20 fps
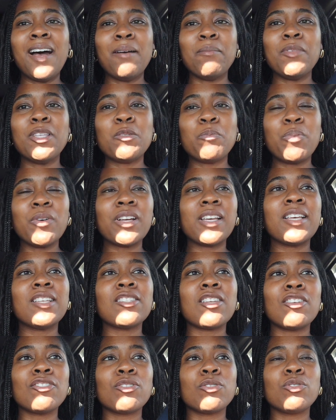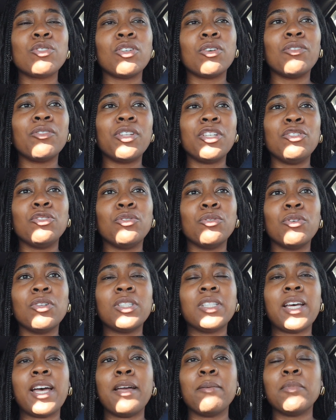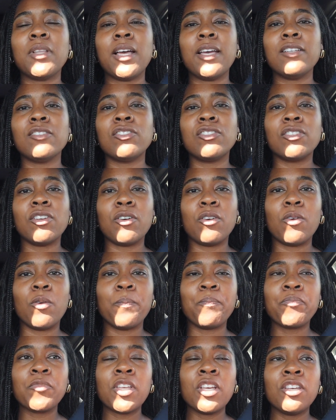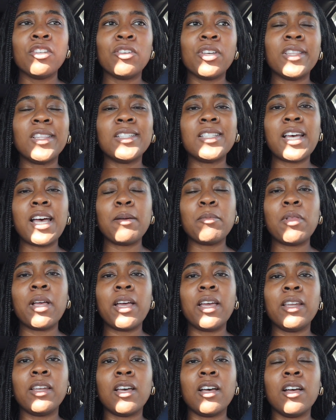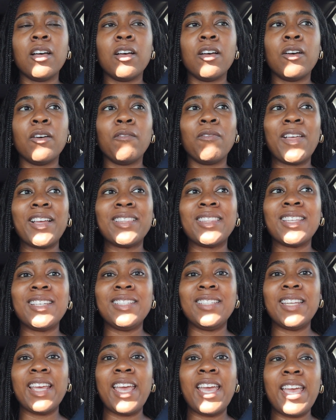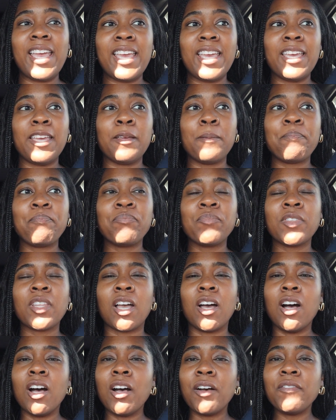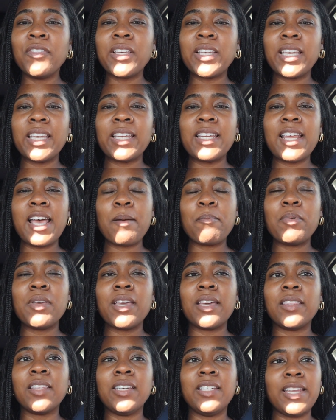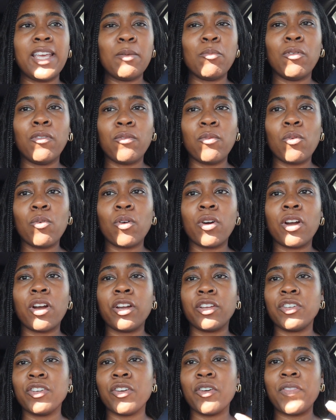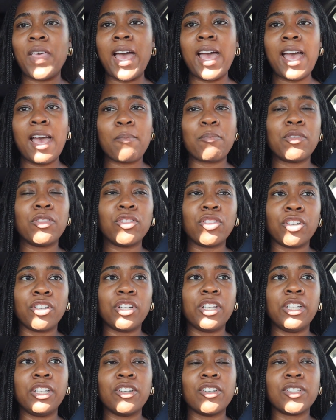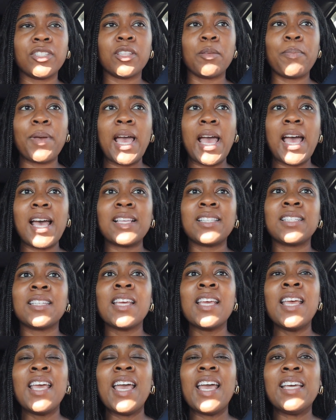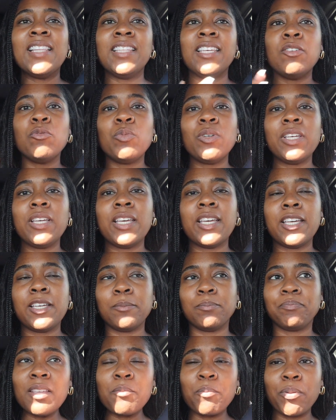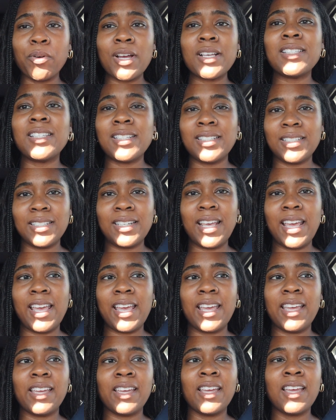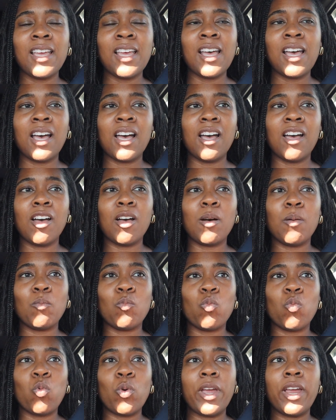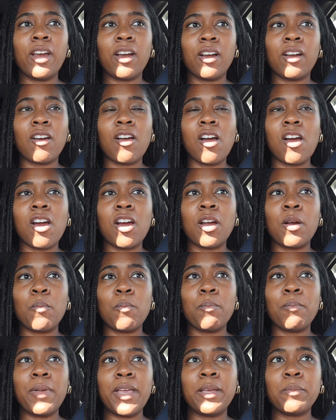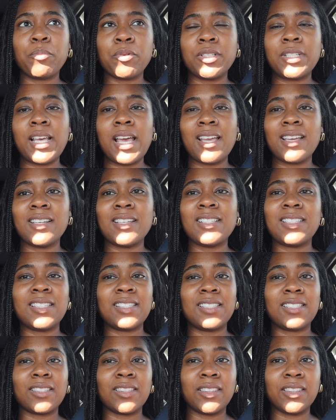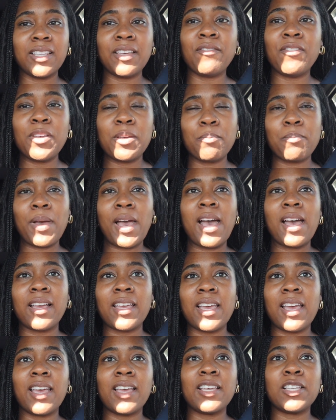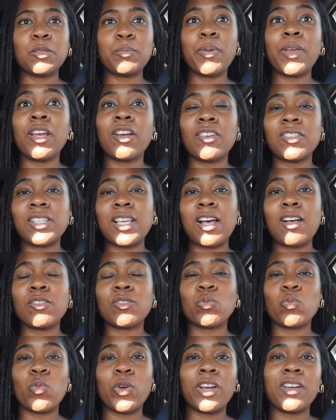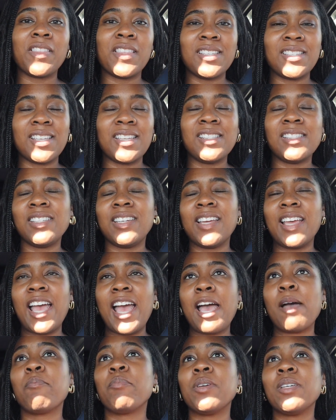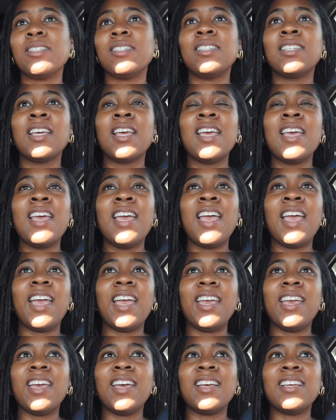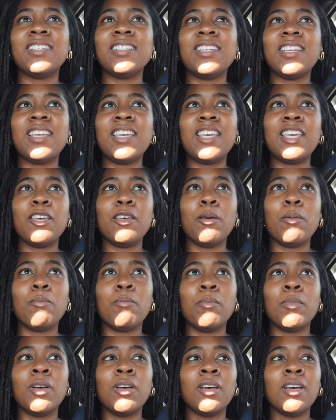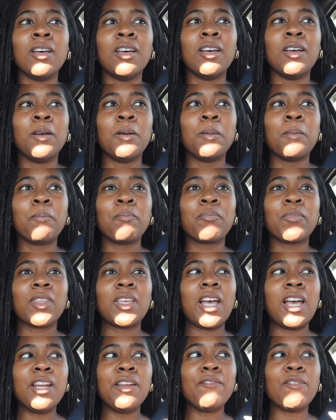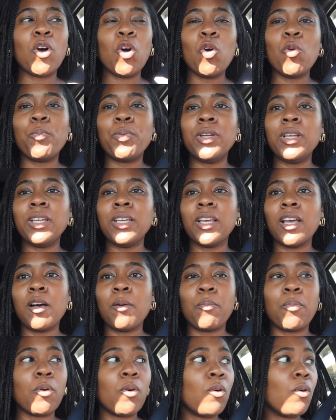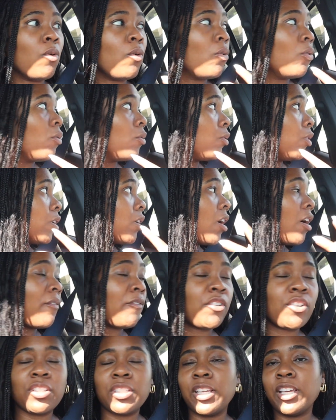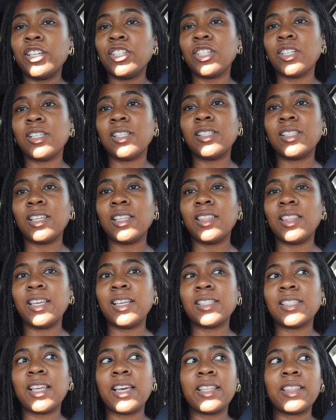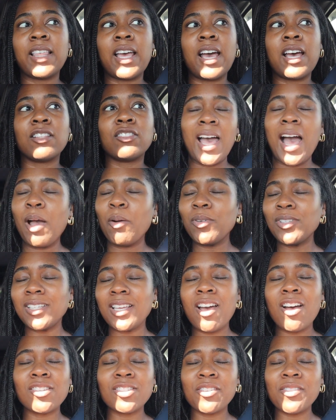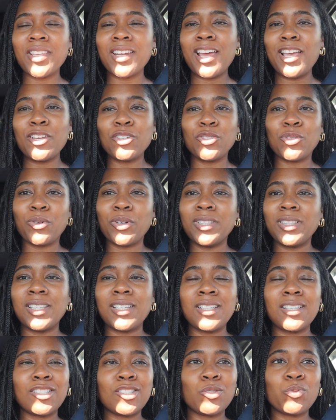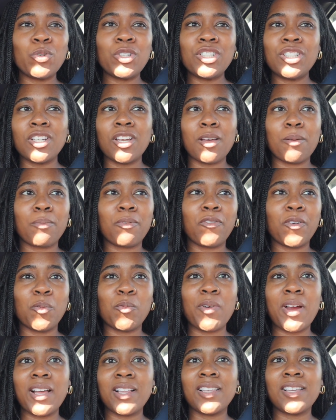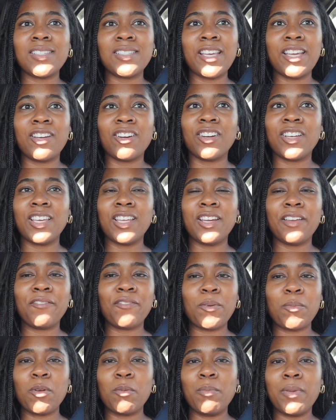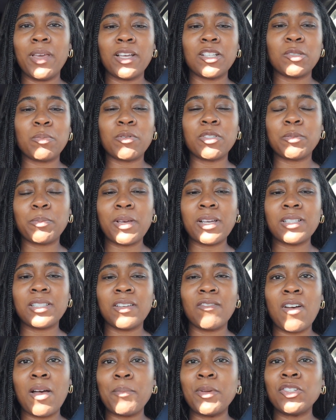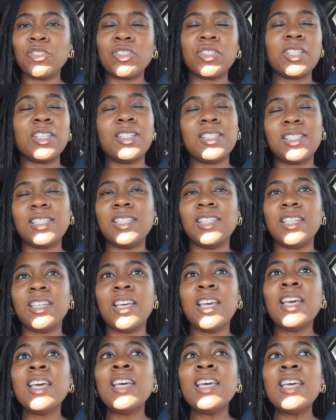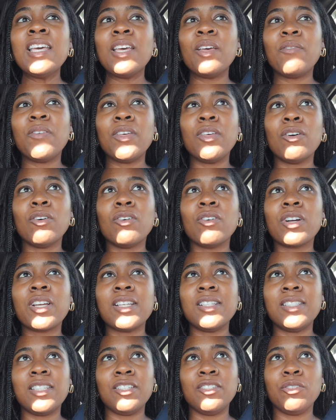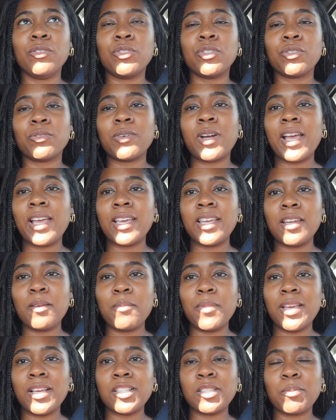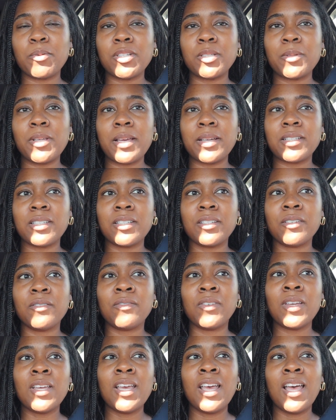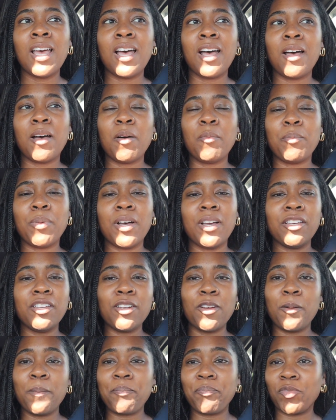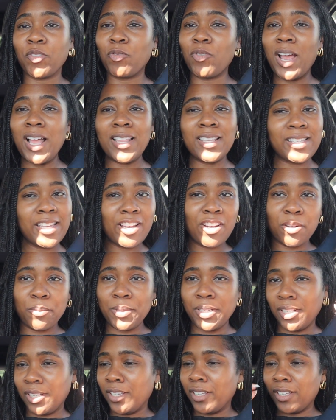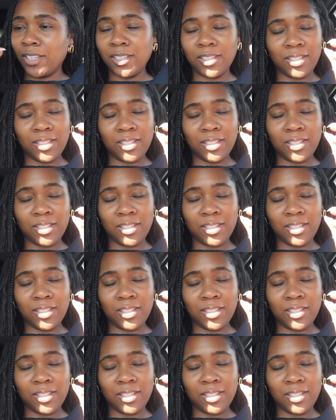This book is also told in dual timelines. So you get the timeline of like the day of the kidnapping and the day before, you know, that happened 30 years in the past. And then we get present day, where our main protagonist is living back at his parents' house where this incident happened, and him kind of opening up old conversations and things like that. I will say also that I enjoyed the switch up from Riley Sager, getting from a man's perspective. I'm interested to see if he'll continue to write in a man's perspective. But you know, Riley Sager he